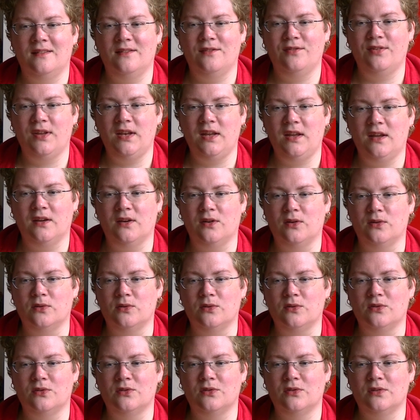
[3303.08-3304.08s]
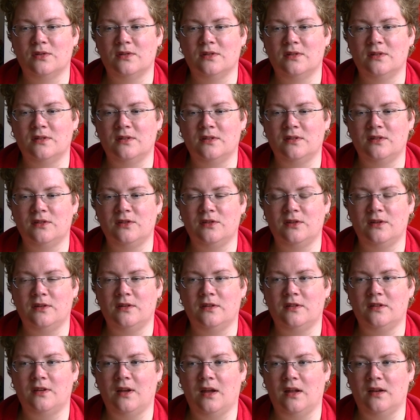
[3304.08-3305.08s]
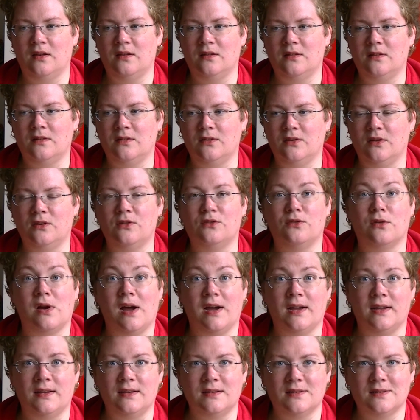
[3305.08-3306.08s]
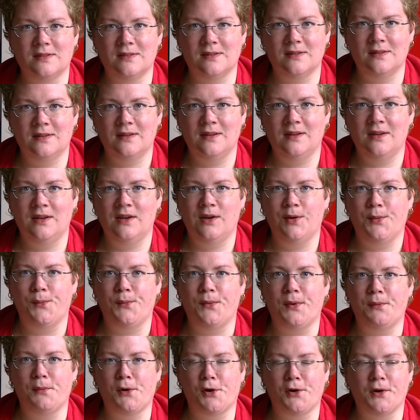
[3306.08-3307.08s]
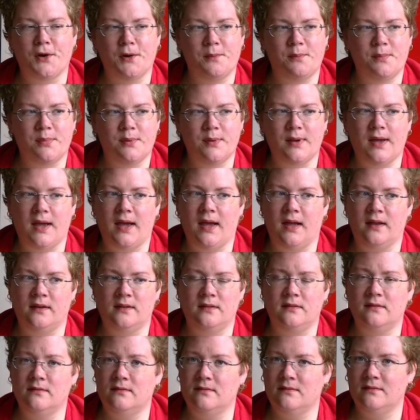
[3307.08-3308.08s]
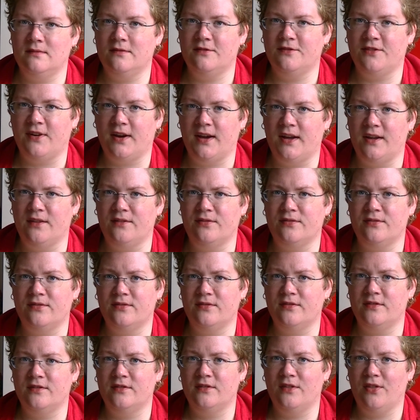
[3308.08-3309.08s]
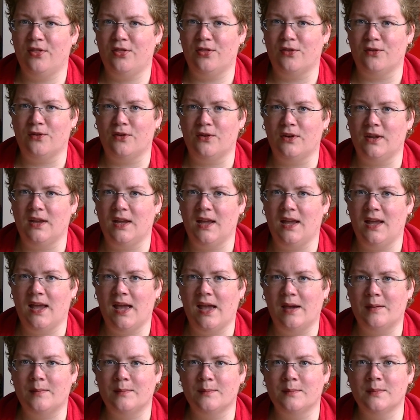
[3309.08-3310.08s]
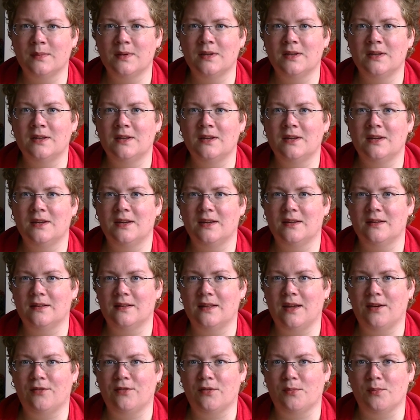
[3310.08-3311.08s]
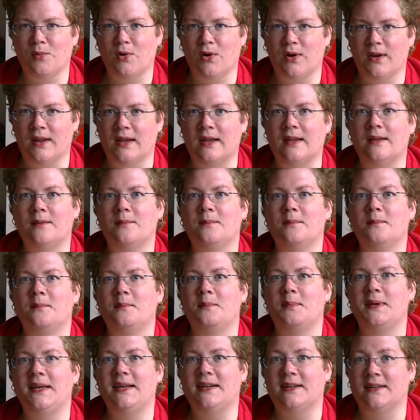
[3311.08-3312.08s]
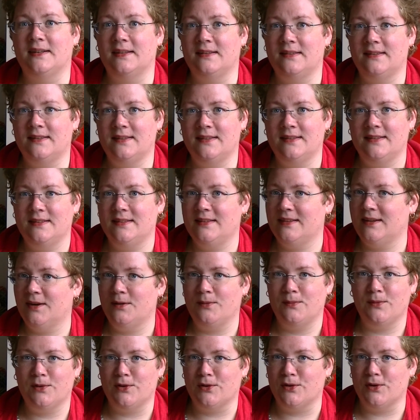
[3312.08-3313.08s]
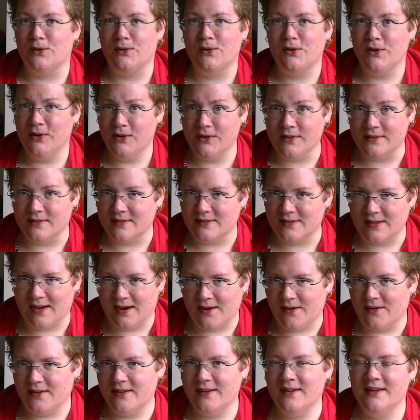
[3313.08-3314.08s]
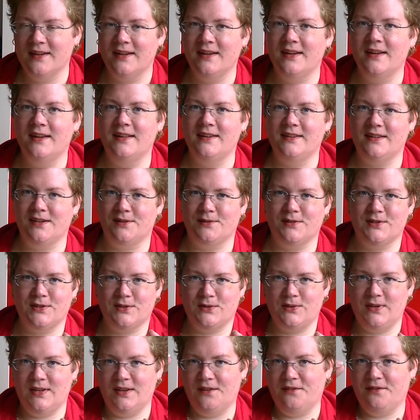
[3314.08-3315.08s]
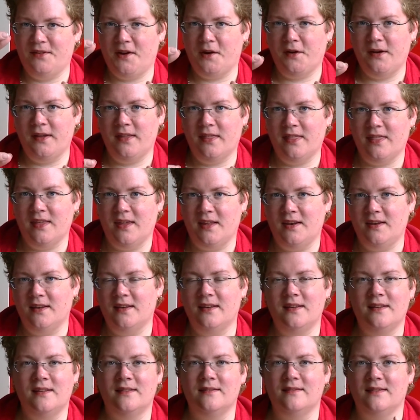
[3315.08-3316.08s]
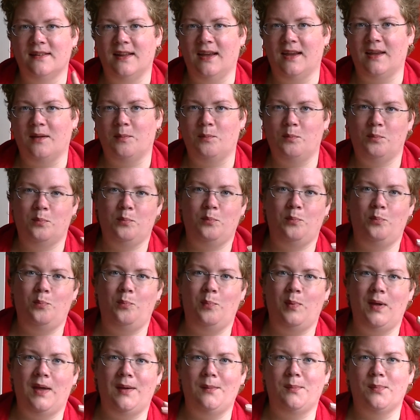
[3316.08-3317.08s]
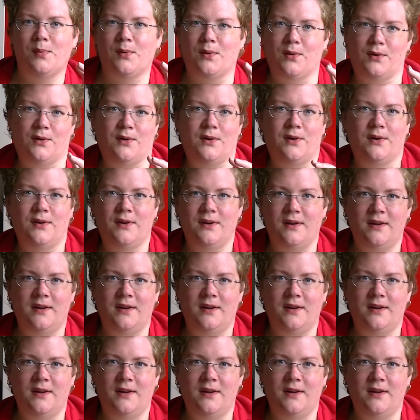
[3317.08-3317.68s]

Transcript: videos sunset sunrise we woke up at 5:30 a.m. every morning because there were no curtains there there was only a very thin like paper